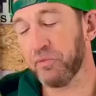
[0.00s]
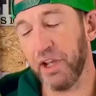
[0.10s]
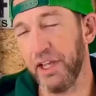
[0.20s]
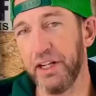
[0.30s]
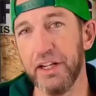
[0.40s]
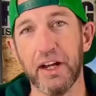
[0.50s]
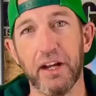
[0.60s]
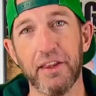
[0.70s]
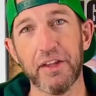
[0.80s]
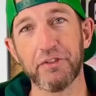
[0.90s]
and
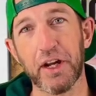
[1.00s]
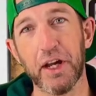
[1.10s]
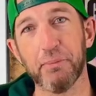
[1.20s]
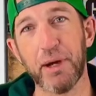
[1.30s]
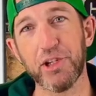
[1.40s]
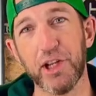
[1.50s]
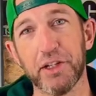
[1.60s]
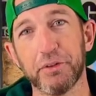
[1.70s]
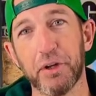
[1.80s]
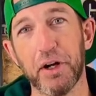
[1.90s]
that's going to help my
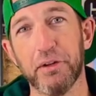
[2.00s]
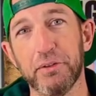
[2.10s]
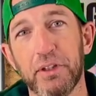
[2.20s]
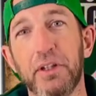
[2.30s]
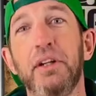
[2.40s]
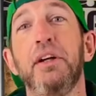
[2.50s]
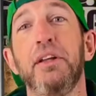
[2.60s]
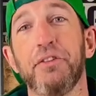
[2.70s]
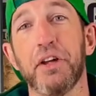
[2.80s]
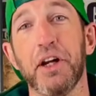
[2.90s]
channel grow.
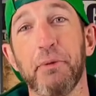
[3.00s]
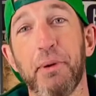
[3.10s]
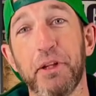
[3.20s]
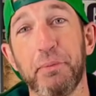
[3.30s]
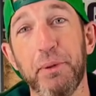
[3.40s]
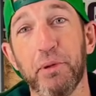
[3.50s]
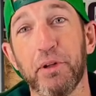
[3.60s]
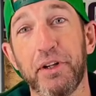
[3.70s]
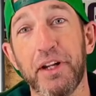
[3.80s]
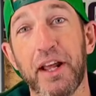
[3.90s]
It's going to help other people
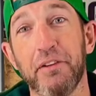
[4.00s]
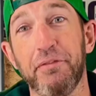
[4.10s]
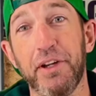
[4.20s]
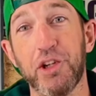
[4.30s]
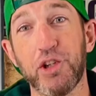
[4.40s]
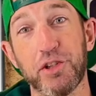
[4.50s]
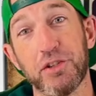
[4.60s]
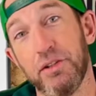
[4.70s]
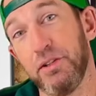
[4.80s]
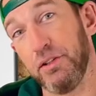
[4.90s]
learning how to fish
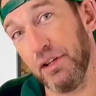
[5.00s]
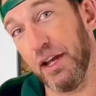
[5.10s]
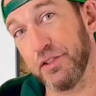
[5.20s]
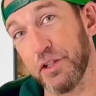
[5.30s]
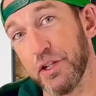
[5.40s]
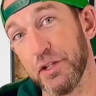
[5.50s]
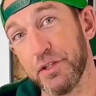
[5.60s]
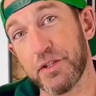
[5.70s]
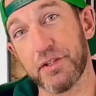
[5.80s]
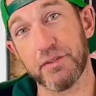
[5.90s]
as
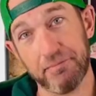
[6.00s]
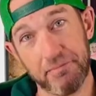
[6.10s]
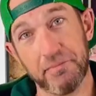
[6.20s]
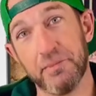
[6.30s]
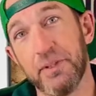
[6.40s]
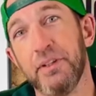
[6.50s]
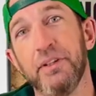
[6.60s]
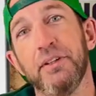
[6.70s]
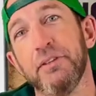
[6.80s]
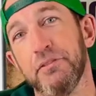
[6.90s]
adults,
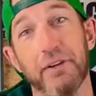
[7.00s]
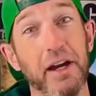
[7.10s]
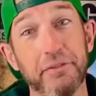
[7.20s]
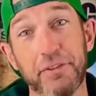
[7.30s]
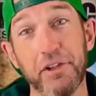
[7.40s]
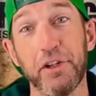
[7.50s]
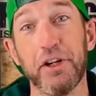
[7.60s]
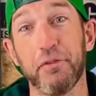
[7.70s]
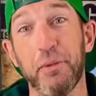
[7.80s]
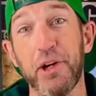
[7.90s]
find fishing
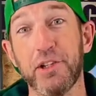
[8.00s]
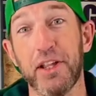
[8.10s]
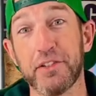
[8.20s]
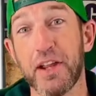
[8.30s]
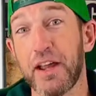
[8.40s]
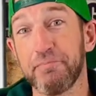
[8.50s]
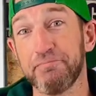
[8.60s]
information that's not